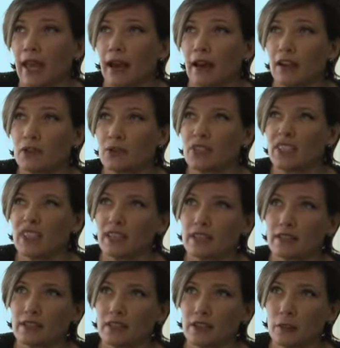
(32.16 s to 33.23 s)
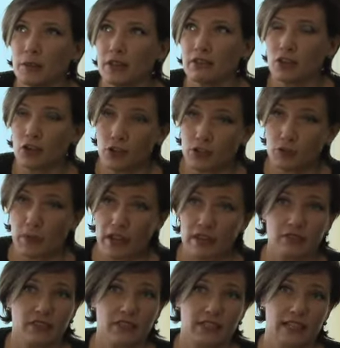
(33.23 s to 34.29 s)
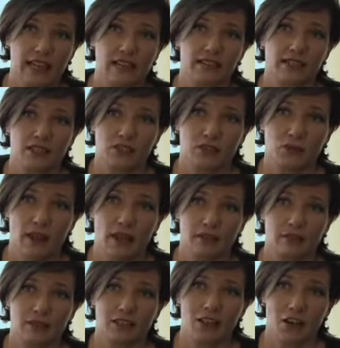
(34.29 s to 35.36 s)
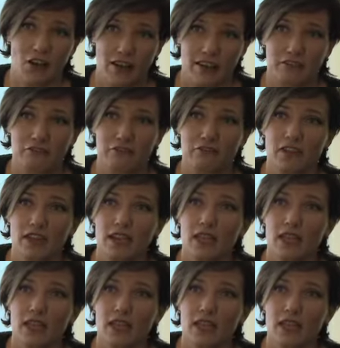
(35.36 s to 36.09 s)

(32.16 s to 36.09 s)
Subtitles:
I also think it's doing a bit of a cost-benefit analysis around life.